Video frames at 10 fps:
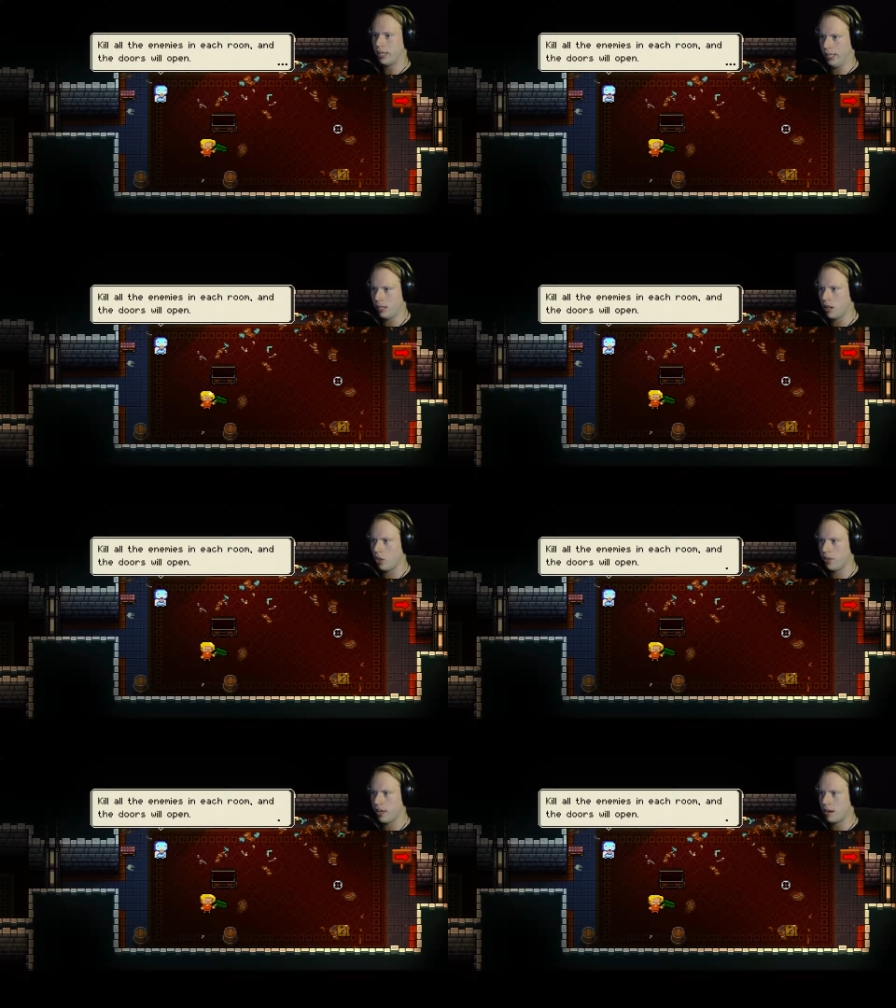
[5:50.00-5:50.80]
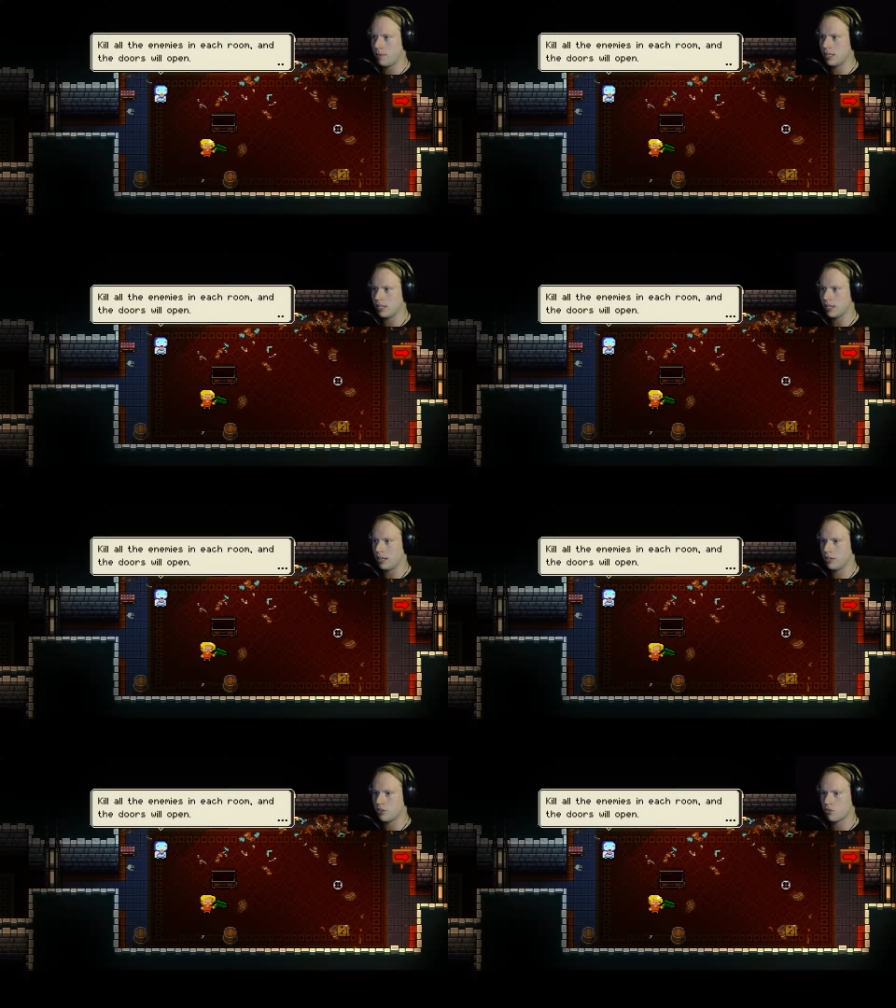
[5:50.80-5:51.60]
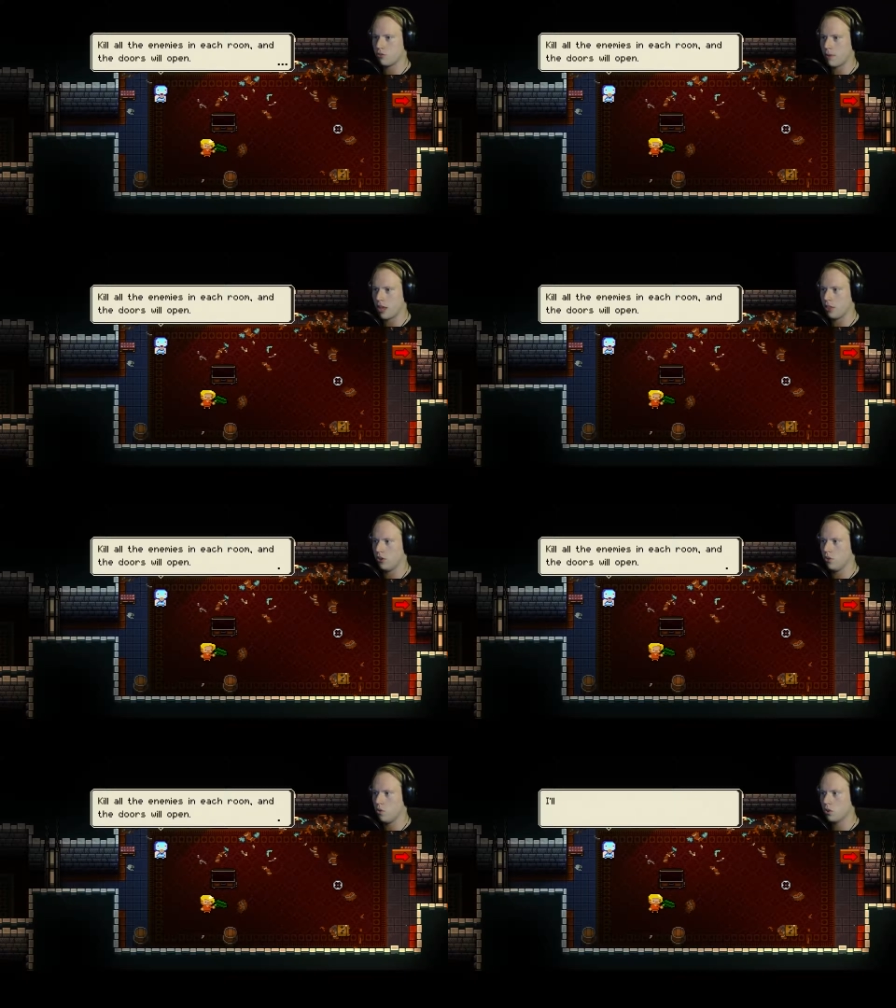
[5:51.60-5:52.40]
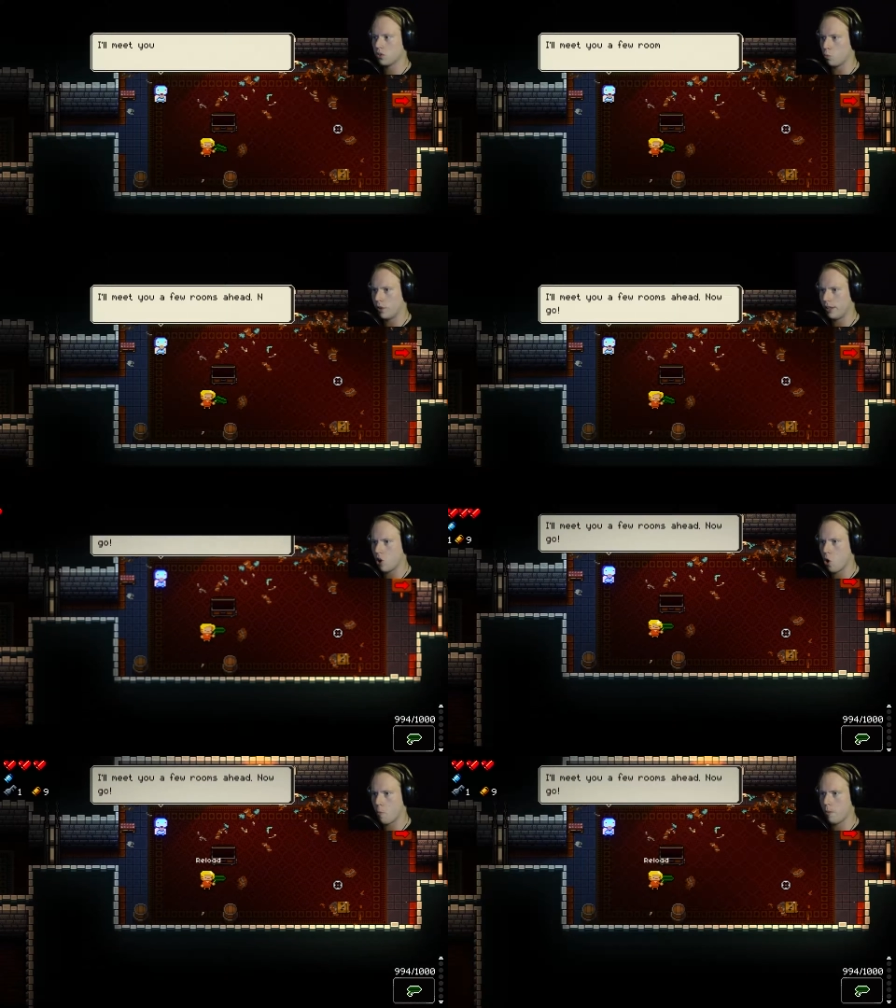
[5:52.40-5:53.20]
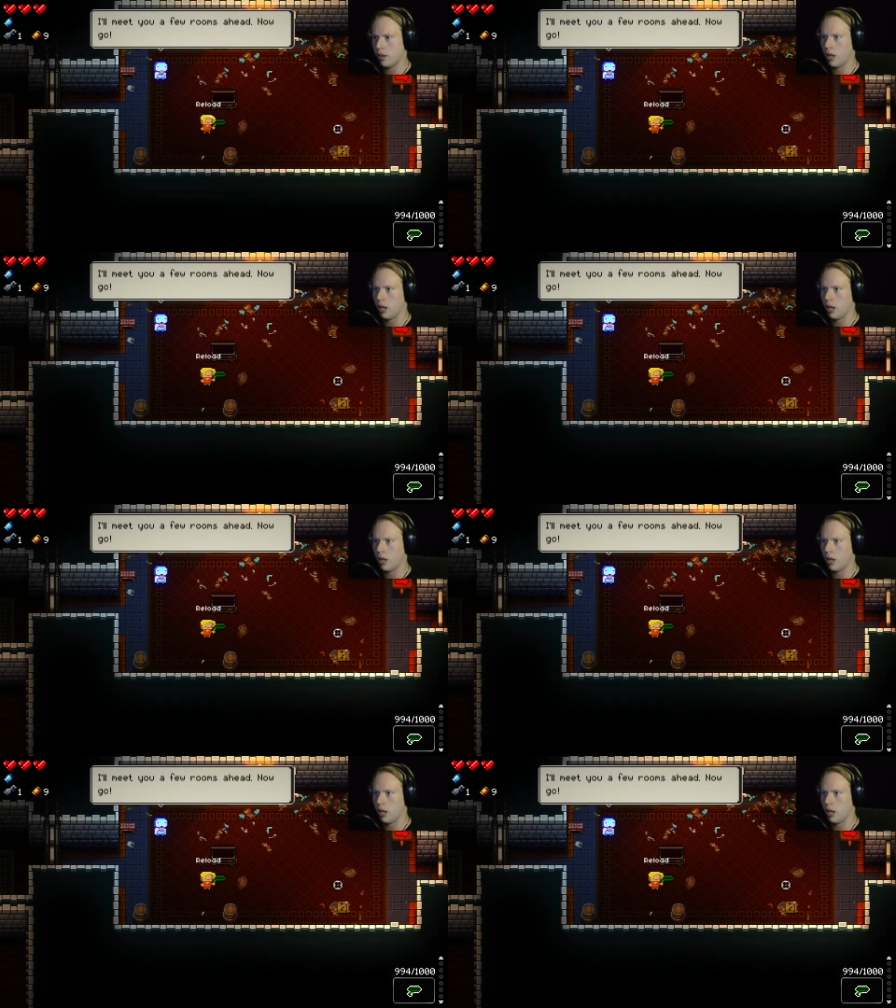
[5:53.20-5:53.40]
Kill all the enemies in each room and the doors will open.